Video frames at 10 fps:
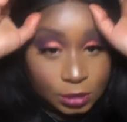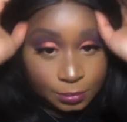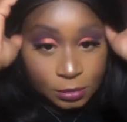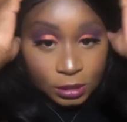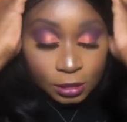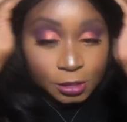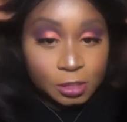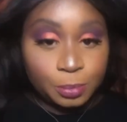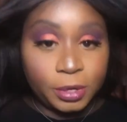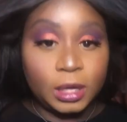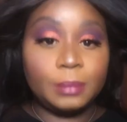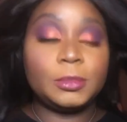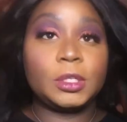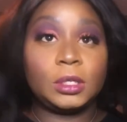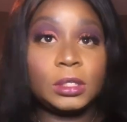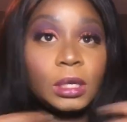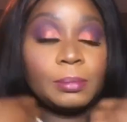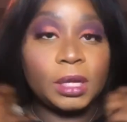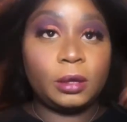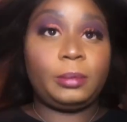setting spray. I'm just gonna take my
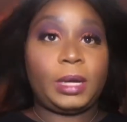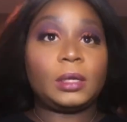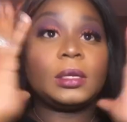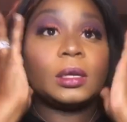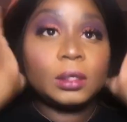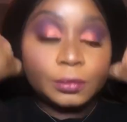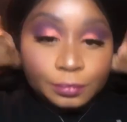hair back down.